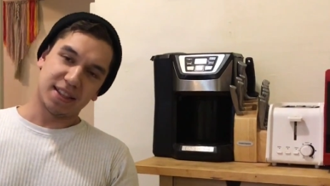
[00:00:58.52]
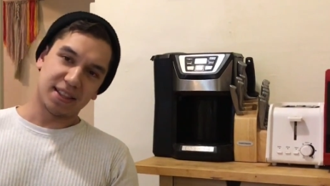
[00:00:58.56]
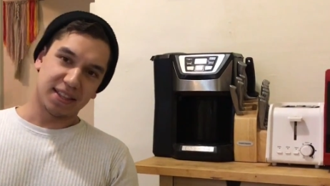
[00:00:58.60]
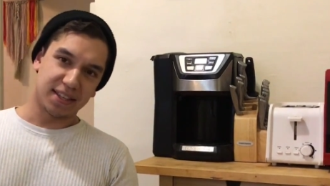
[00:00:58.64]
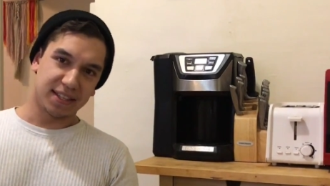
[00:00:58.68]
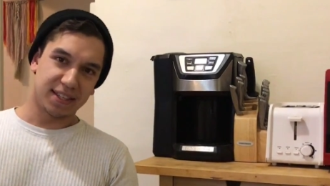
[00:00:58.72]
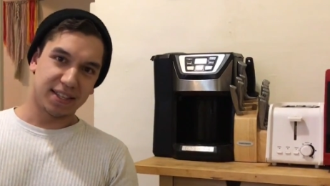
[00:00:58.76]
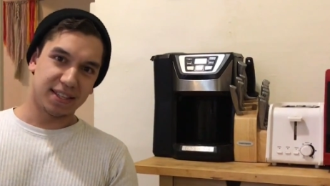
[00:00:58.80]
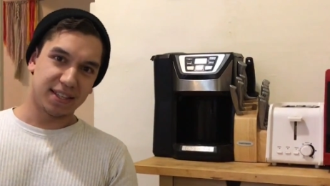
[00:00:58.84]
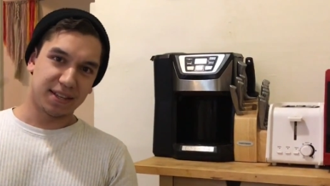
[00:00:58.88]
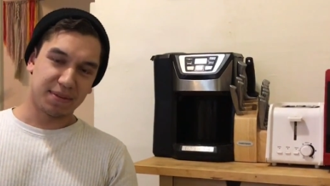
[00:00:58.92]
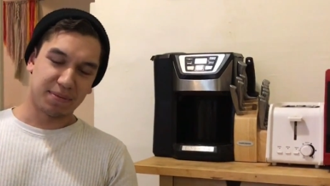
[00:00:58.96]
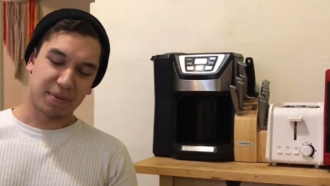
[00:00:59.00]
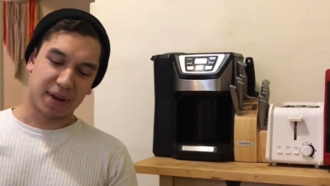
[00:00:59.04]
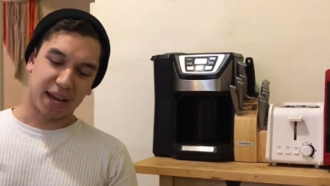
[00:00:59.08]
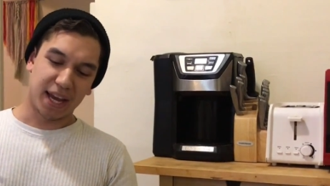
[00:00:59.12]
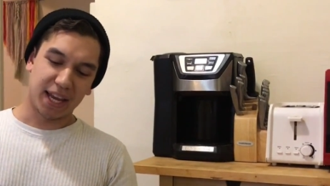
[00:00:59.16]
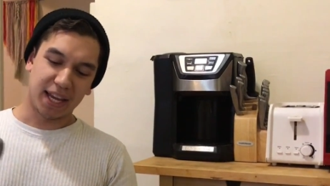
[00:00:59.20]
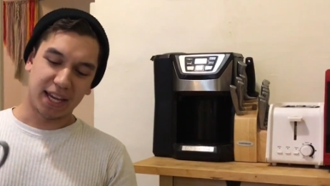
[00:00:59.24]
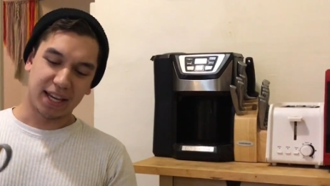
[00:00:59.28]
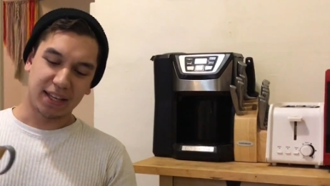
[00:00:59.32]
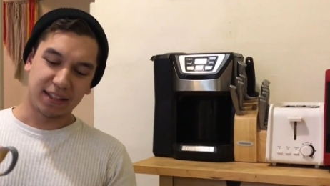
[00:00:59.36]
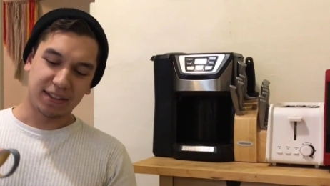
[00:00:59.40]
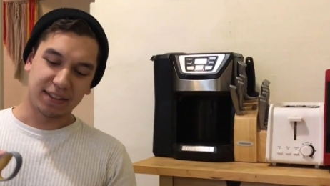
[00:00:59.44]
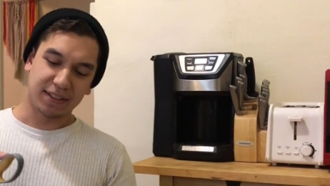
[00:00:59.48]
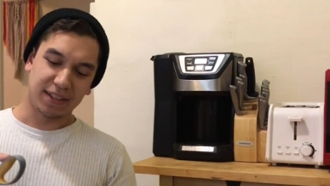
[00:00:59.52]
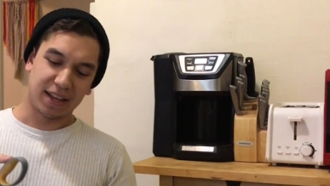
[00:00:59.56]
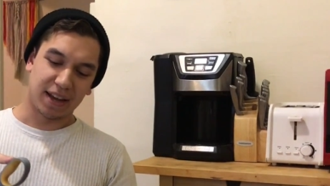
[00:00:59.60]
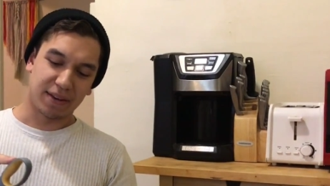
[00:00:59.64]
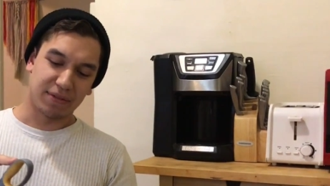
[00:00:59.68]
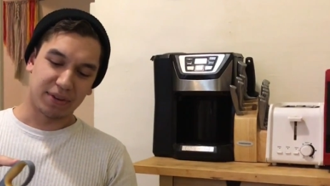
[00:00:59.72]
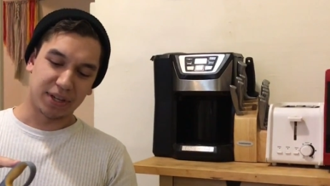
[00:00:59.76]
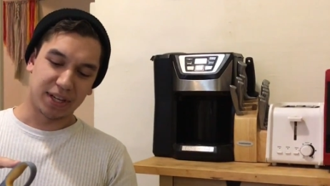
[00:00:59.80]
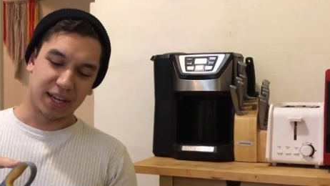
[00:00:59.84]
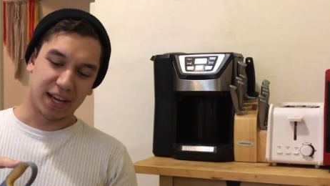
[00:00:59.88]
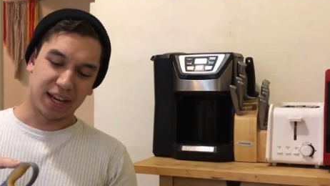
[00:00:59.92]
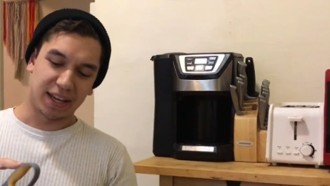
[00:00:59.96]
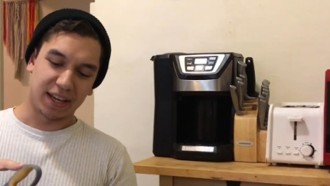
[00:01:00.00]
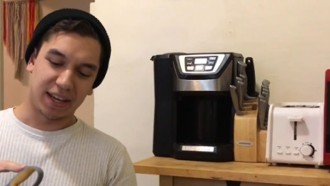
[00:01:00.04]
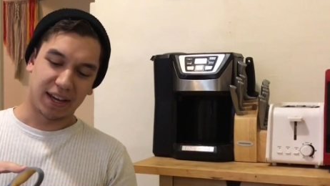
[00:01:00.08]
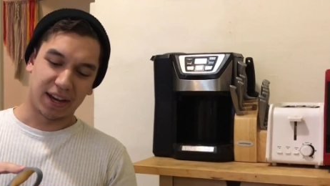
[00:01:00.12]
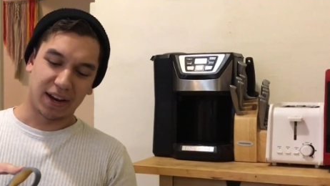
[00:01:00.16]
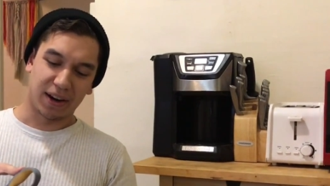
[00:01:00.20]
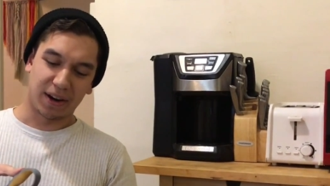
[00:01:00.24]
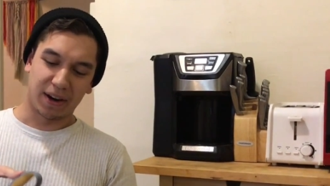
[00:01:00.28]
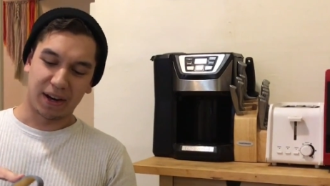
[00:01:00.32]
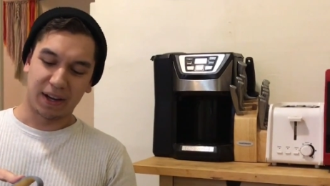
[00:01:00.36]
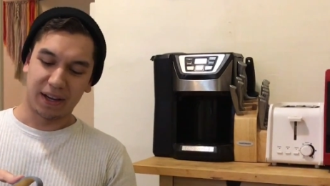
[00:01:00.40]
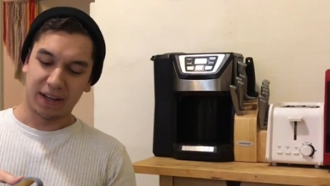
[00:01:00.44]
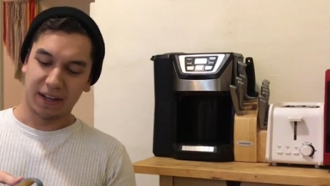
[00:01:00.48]
This is in my everyday
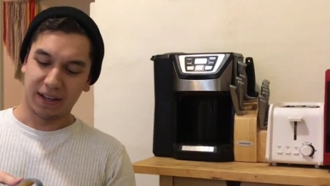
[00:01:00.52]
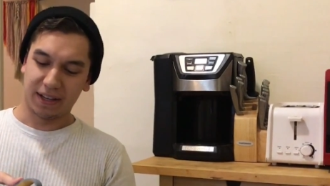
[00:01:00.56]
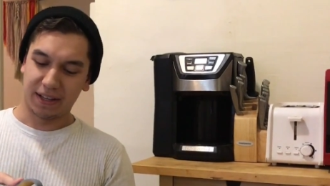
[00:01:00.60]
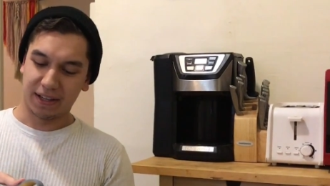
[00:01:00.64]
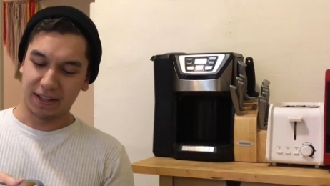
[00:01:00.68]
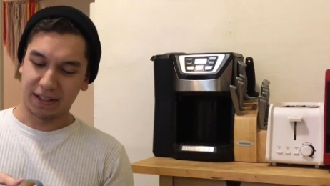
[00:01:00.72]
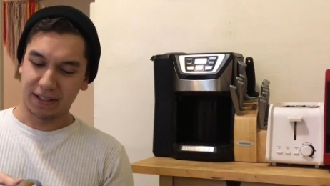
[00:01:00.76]
carry.